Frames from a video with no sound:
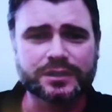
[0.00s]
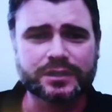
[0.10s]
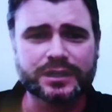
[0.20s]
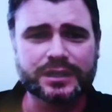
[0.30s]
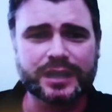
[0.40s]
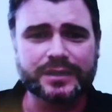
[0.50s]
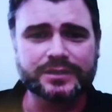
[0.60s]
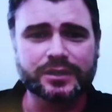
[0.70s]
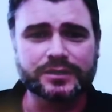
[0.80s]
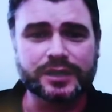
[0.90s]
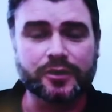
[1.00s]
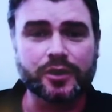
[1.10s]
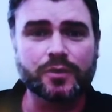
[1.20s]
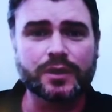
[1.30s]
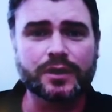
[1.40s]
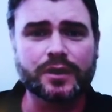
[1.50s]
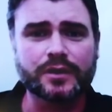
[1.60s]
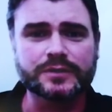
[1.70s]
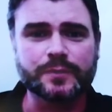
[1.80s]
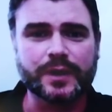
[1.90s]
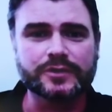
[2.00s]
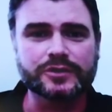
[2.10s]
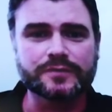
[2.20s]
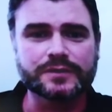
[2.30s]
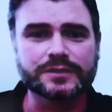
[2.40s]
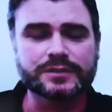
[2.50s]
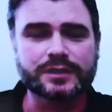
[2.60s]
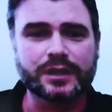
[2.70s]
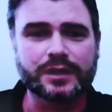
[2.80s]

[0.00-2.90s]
in Langton, Ontario, and our expansion uh, is